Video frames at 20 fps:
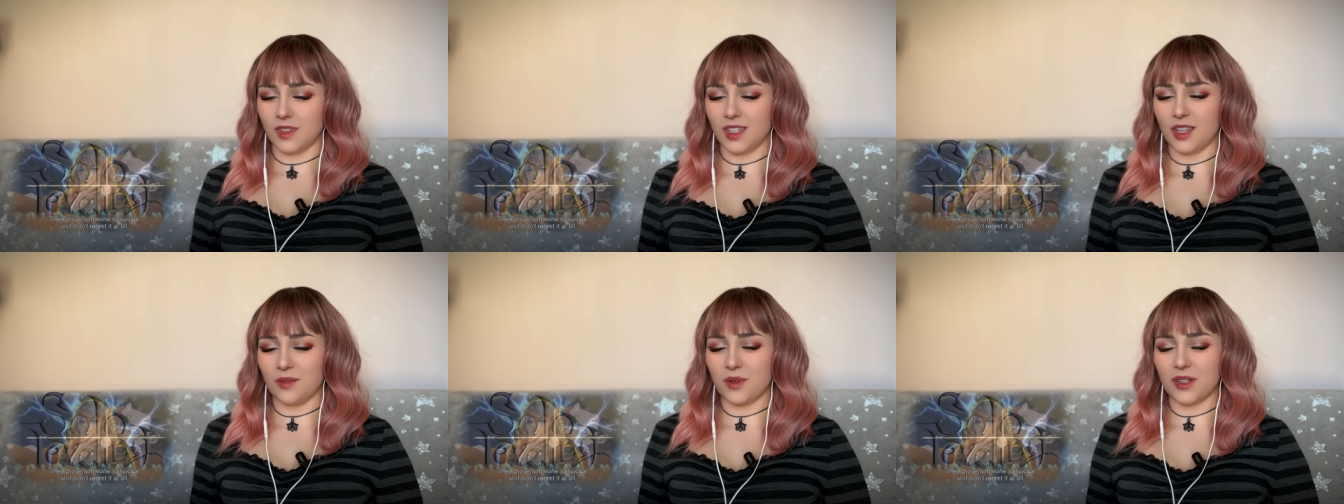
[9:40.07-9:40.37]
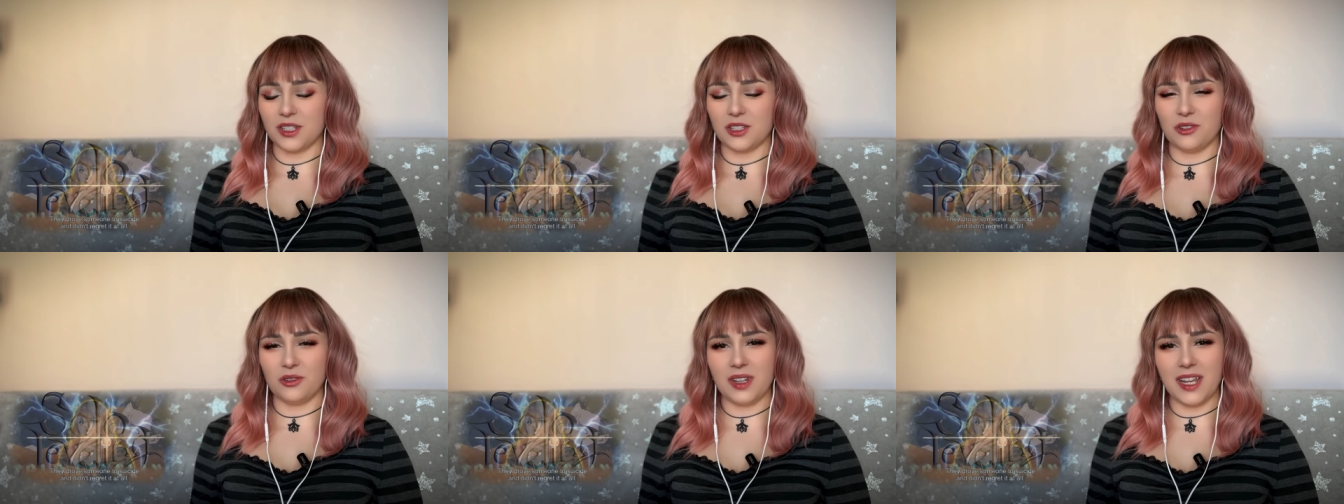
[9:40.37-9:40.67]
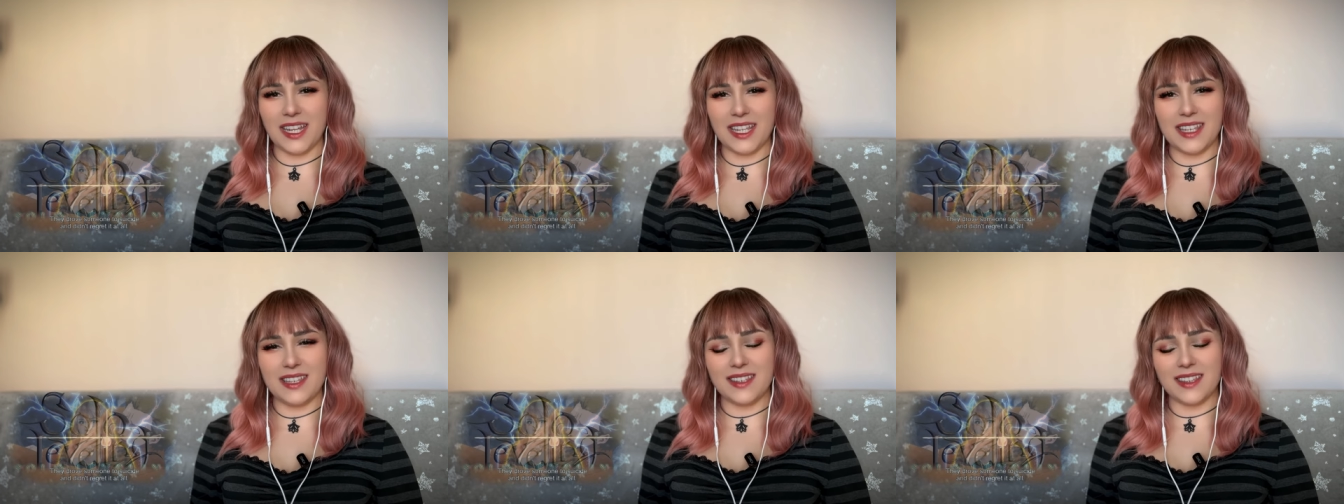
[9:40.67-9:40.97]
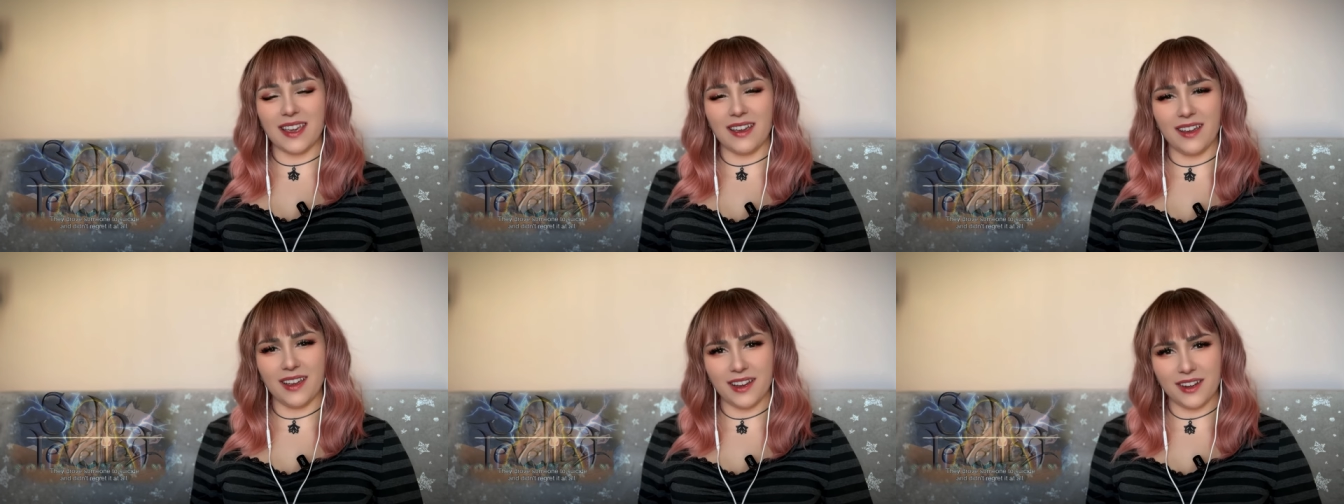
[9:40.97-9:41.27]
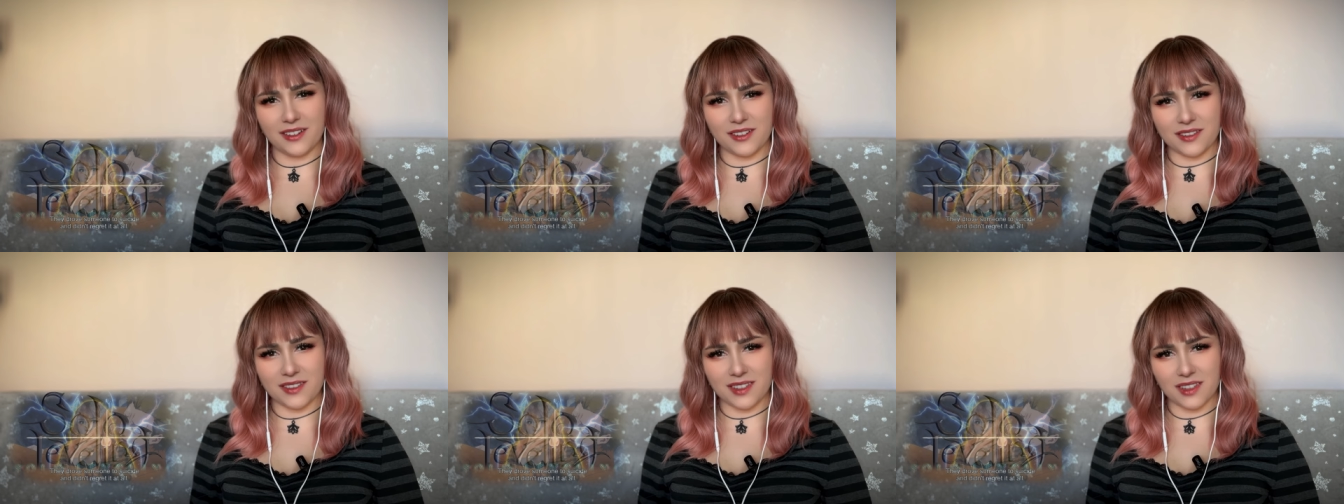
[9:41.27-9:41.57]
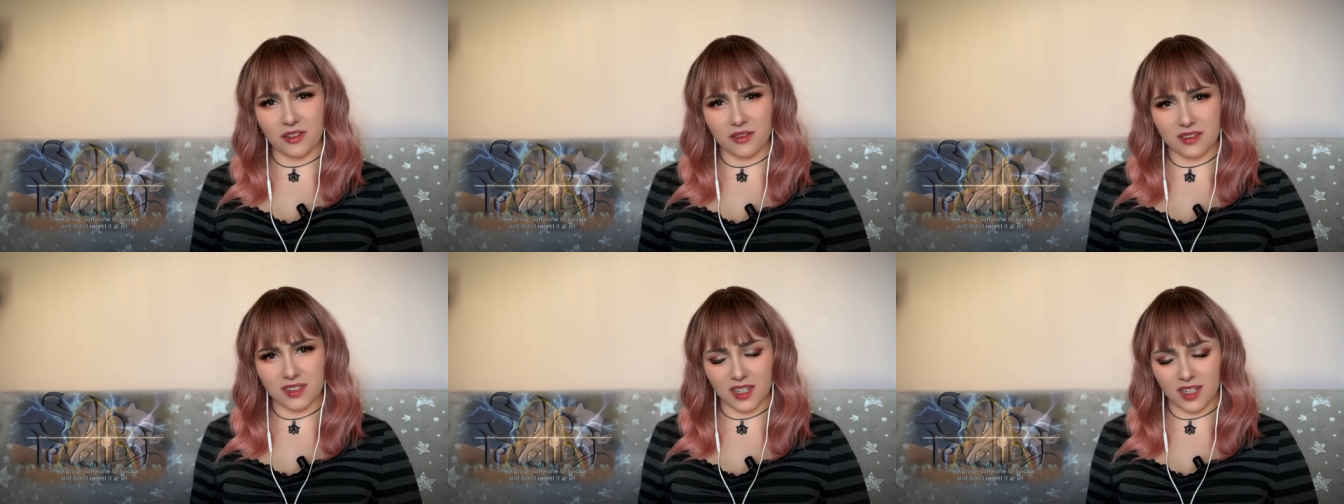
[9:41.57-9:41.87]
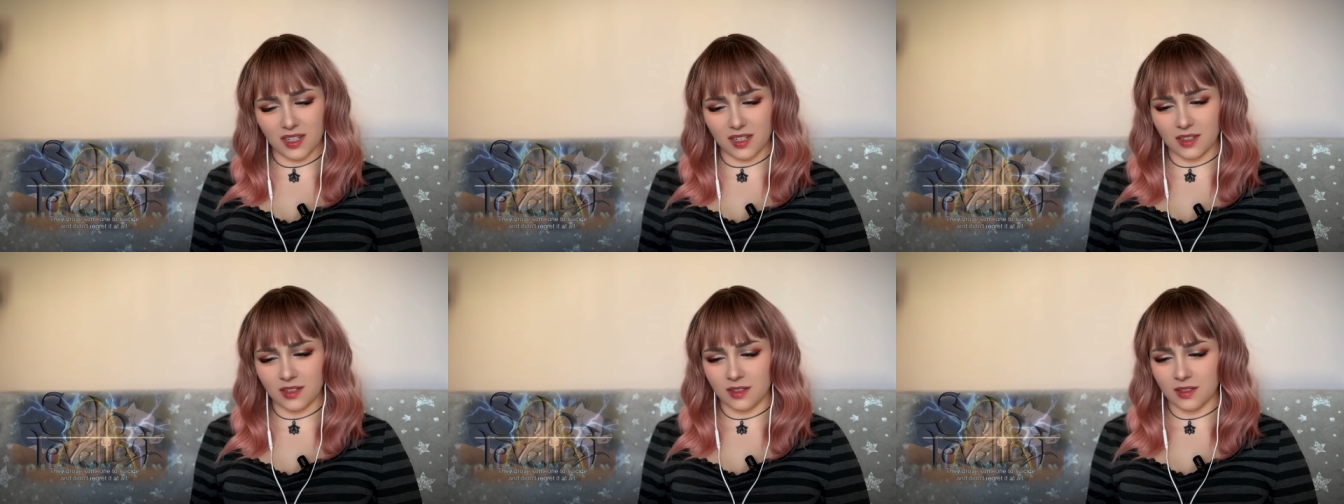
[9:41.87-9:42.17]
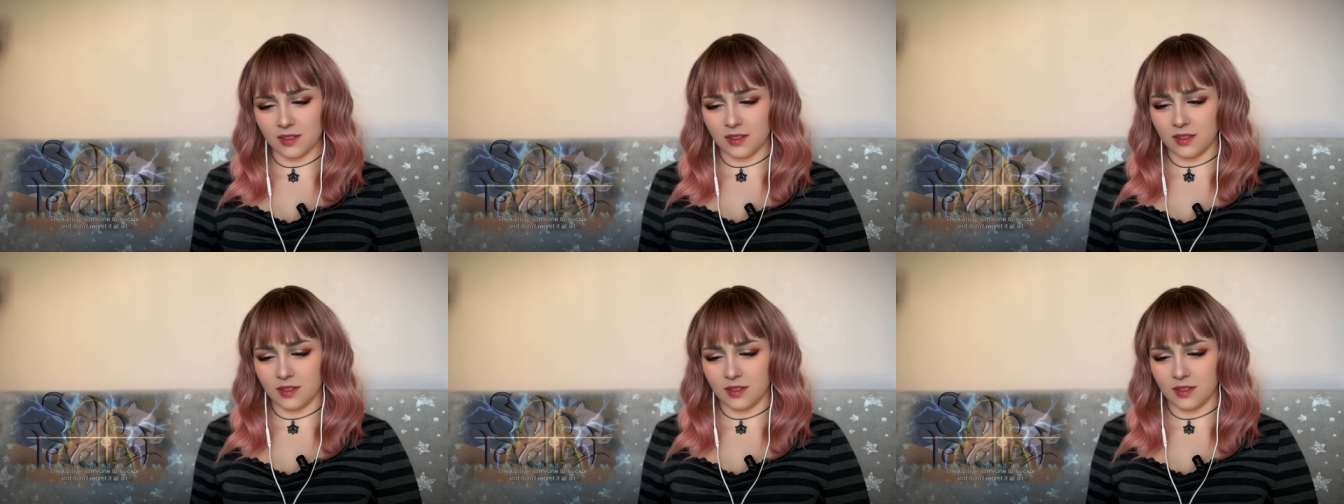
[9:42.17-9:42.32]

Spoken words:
Yeah, but not like he cares, does he?